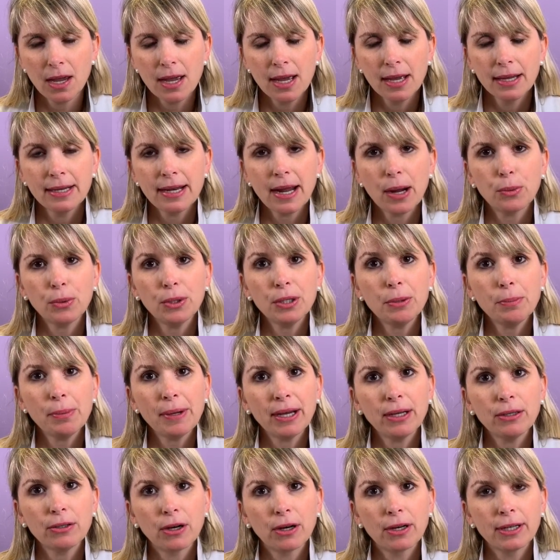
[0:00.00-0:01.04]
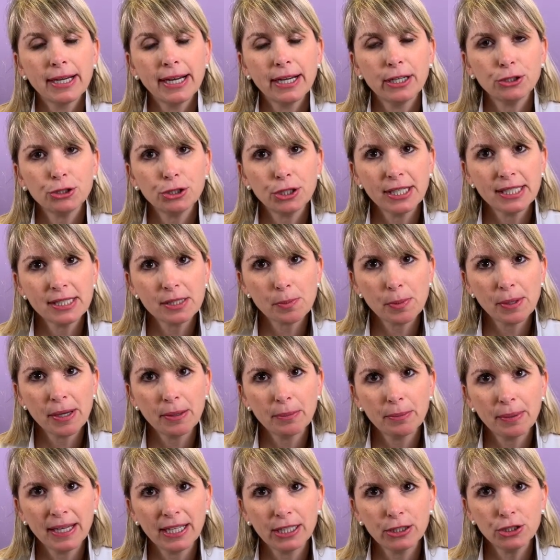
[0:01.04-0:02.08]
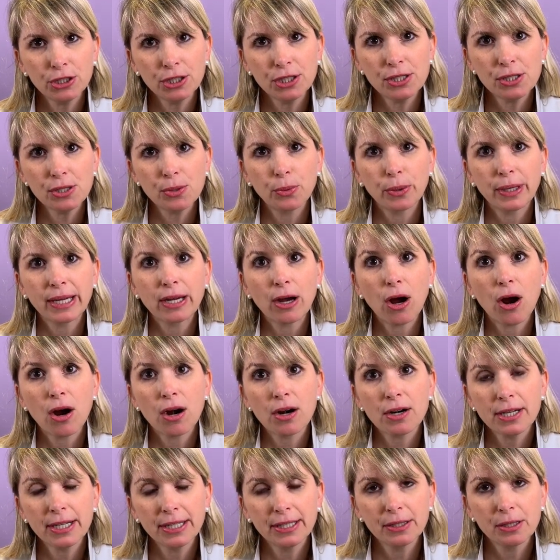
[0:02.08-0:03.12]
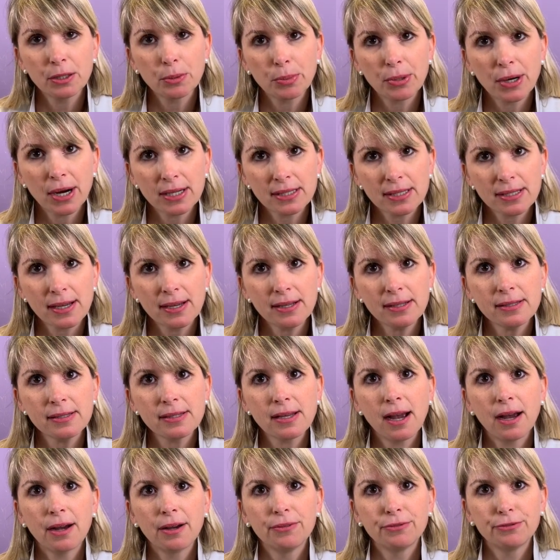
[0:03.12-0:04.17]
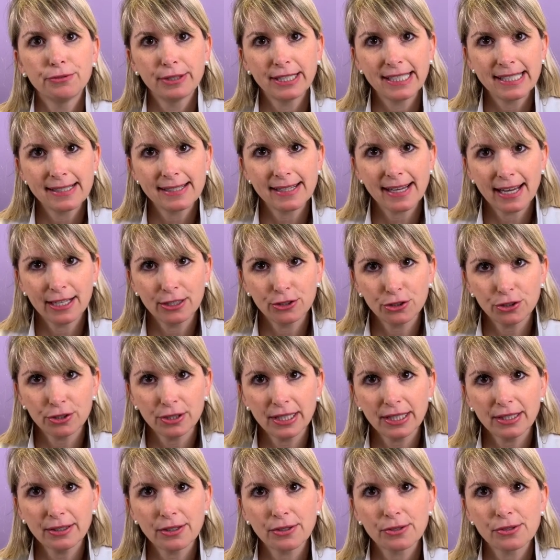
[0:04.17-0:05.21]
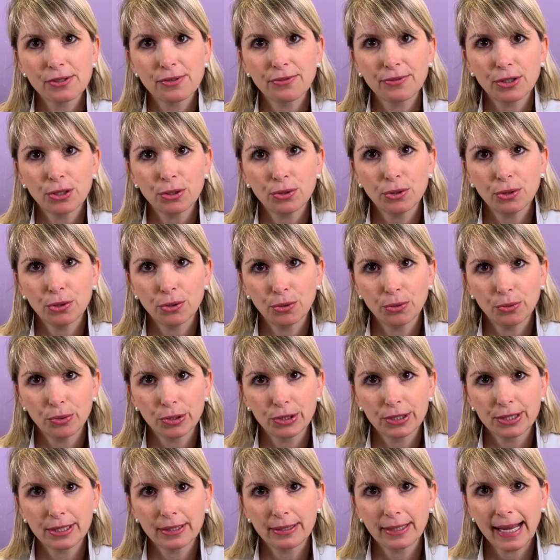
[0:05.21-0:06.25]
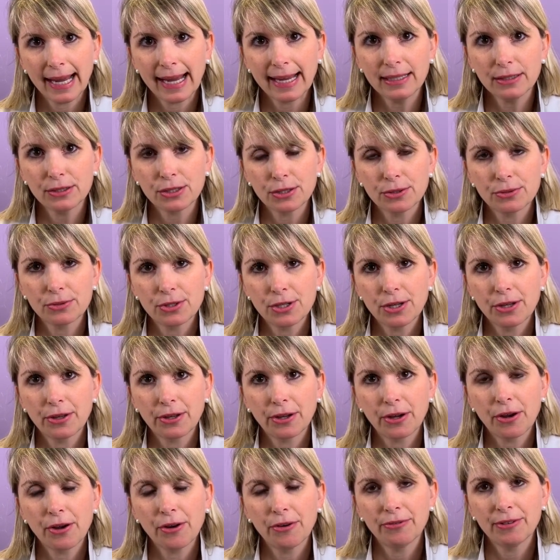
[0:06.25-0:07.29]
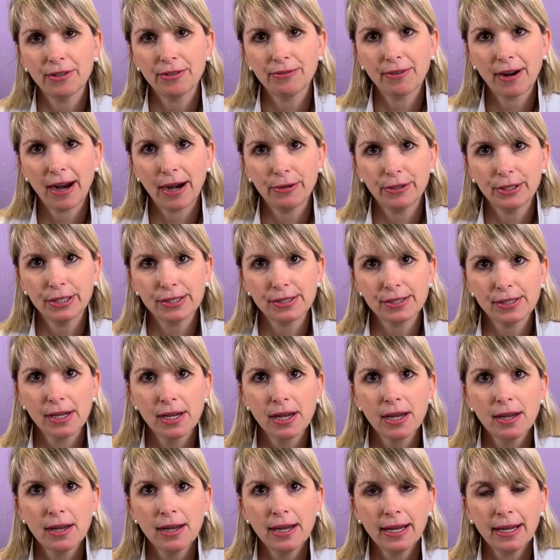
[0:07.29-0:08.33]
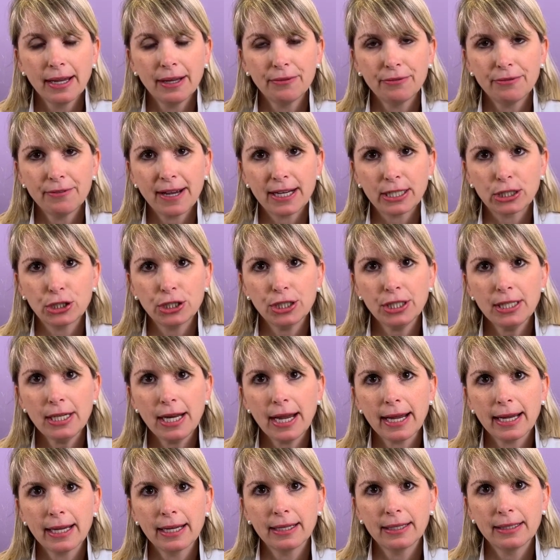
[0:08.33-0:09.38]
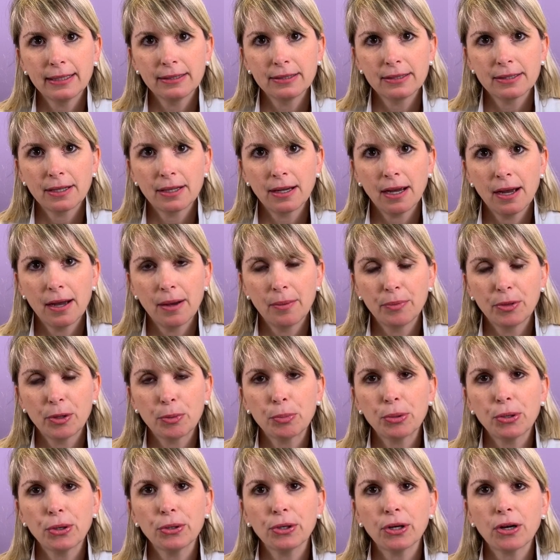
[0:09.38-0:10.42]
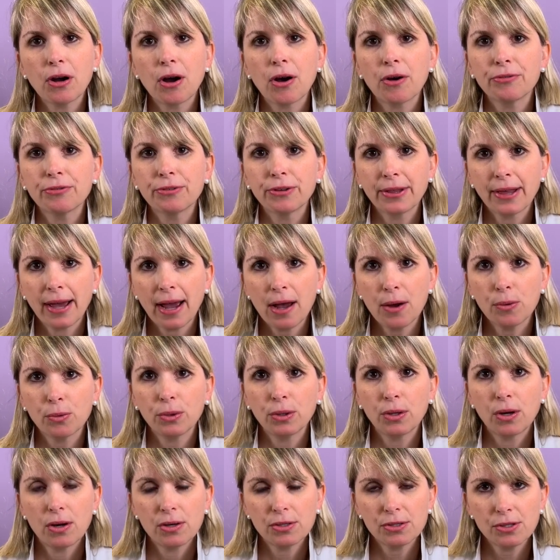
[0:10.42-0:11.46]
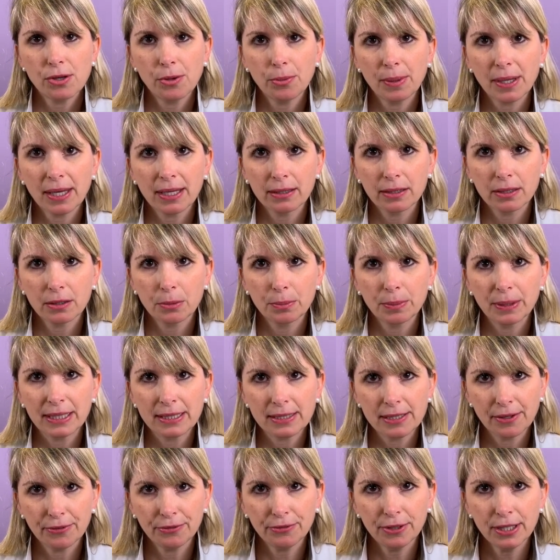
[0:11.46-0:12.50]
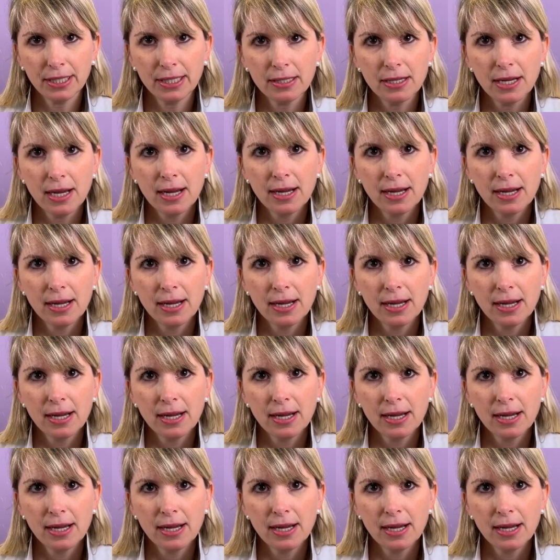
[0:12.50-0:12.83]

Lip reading: Now, what about our hair transplant patients? We are in the process of rescheduling those of you who were delayed due to the COVID virus infection, and the protocol for that will also be a little bit different.